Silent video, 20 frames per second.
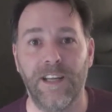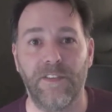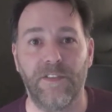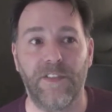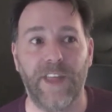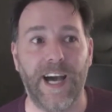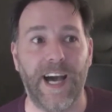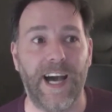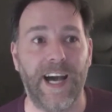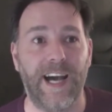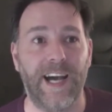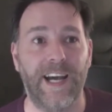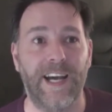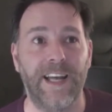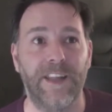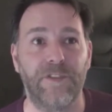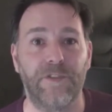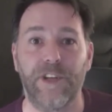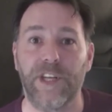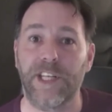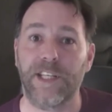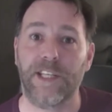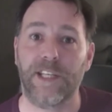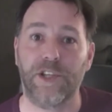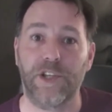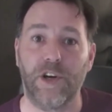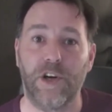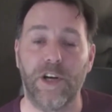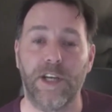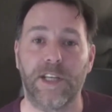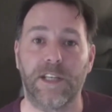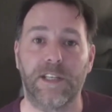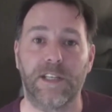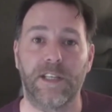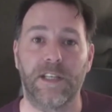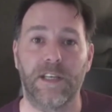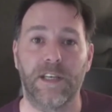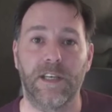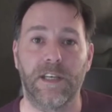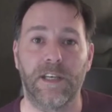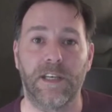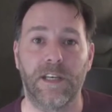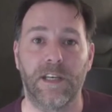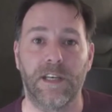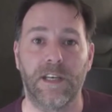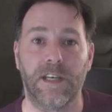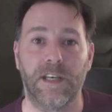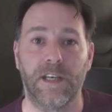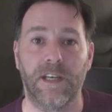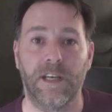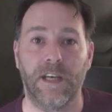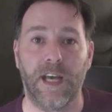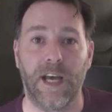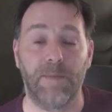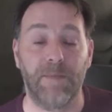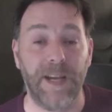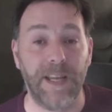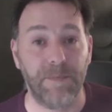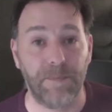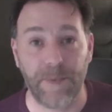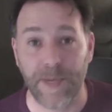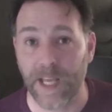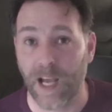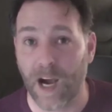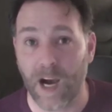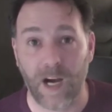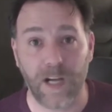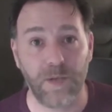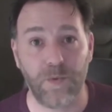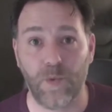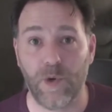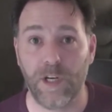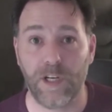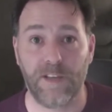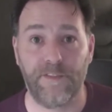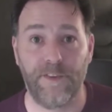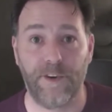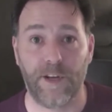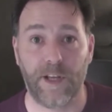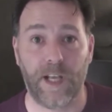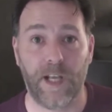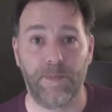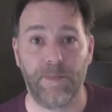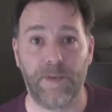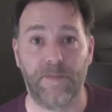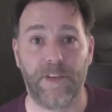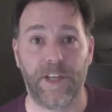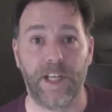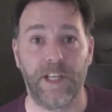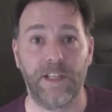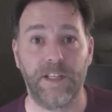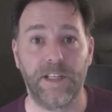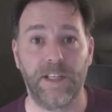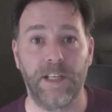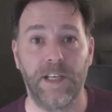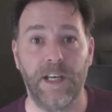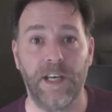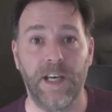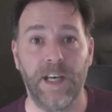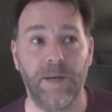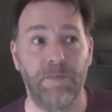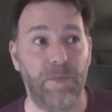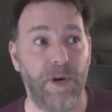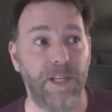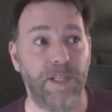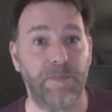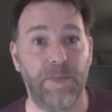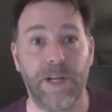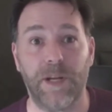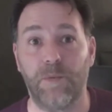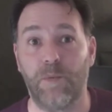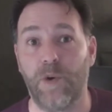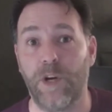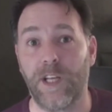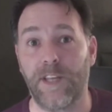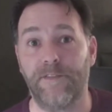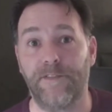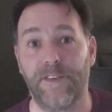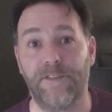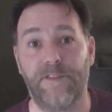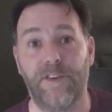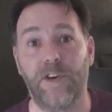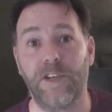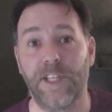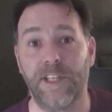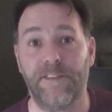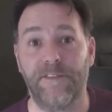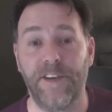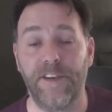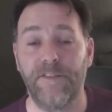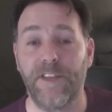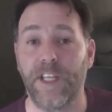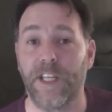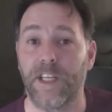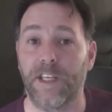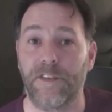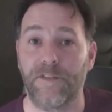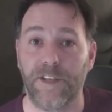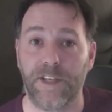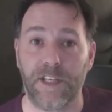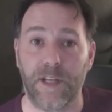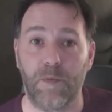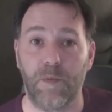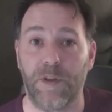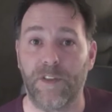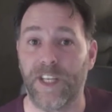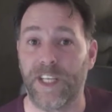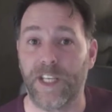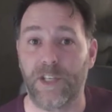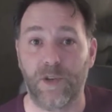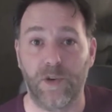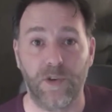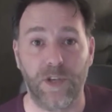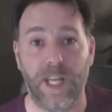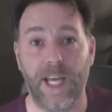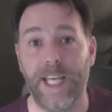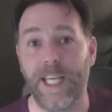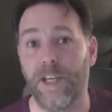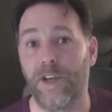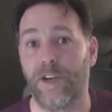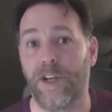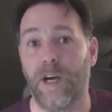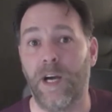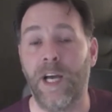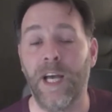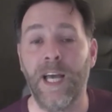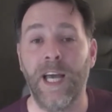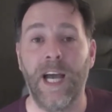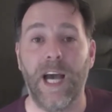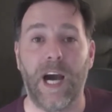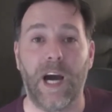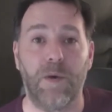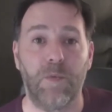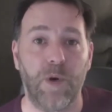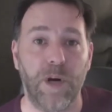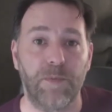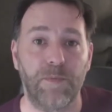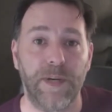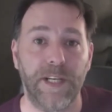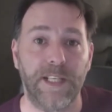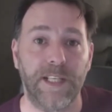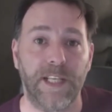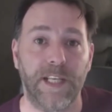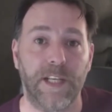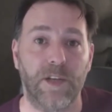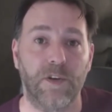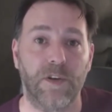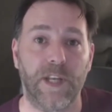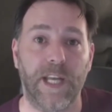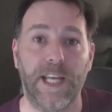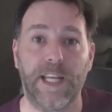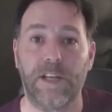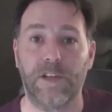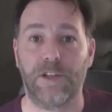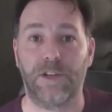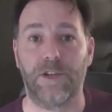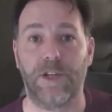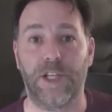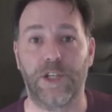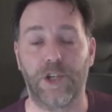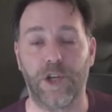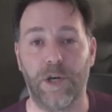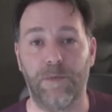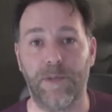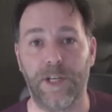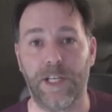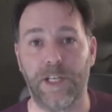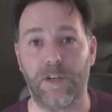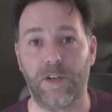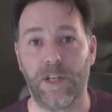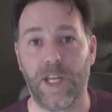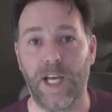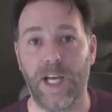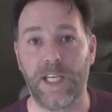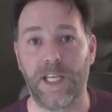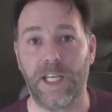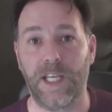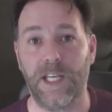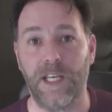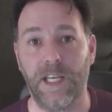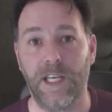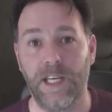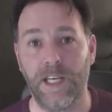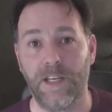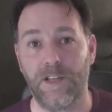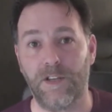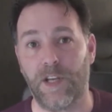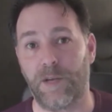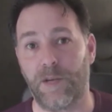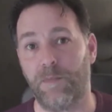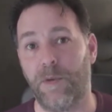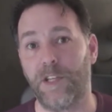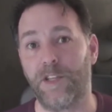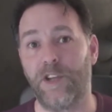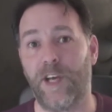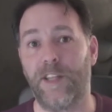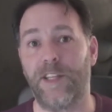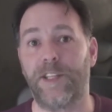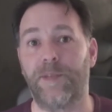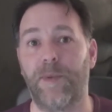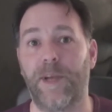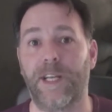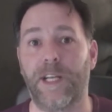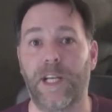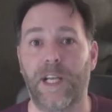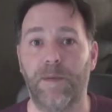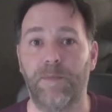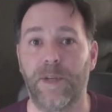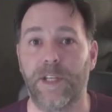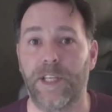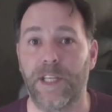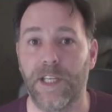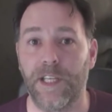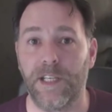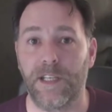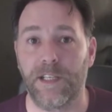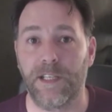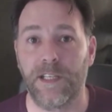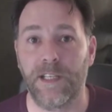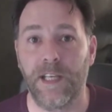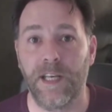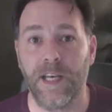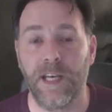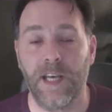that there is a choice. It might be hard work for a couple of years, but it's better than working for 40 or 50 years for someone that you don't like or a workplace that you don't like or doing a job that you don't like. So I'd much rather spend a couple of years